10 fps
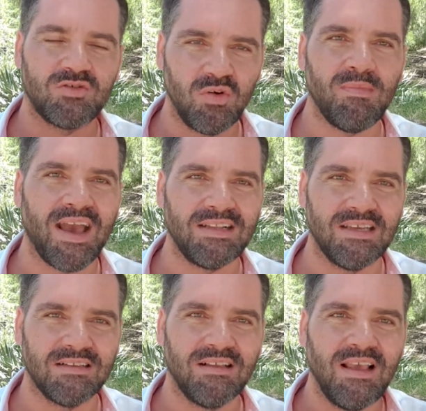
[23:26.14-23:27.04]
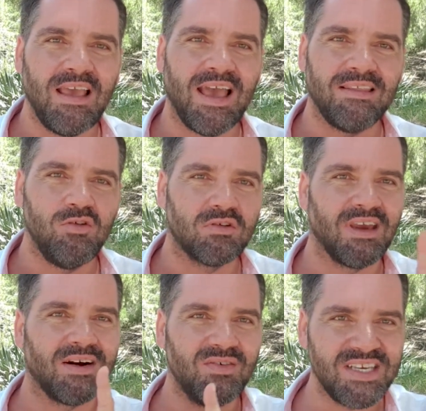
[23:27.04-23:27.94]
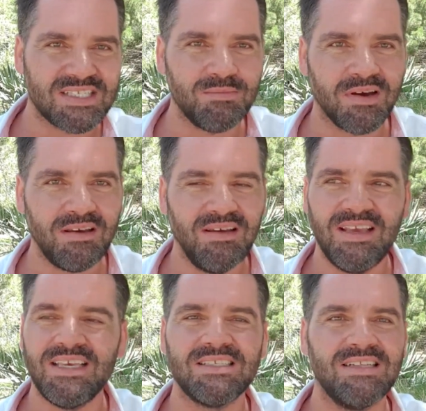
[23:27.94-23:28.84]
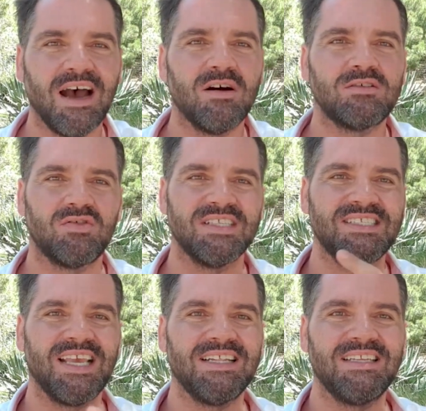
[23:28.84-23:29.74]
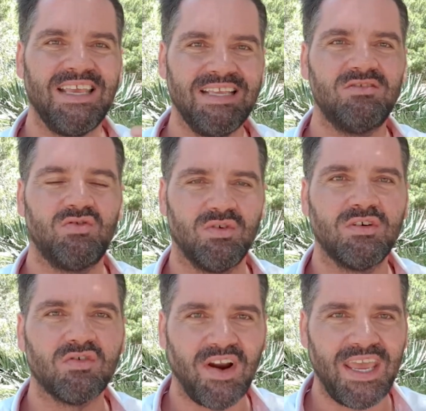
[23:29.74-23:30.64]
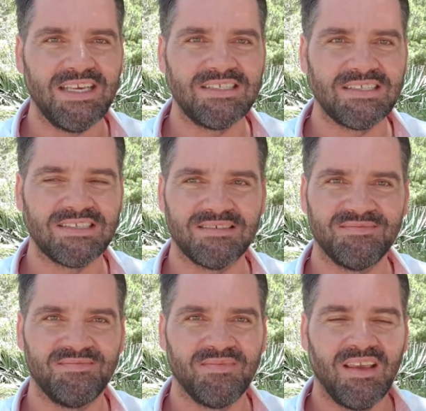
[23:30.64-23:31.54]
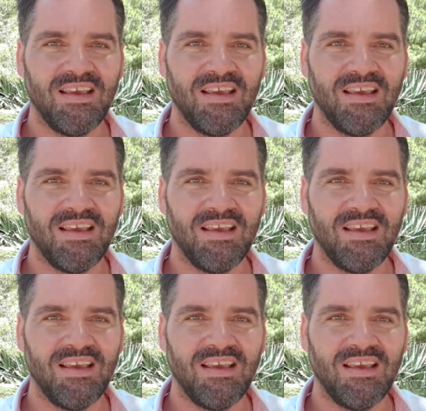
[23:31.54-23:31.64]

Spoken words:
a true magnet, and your charisma is now transcended into grace.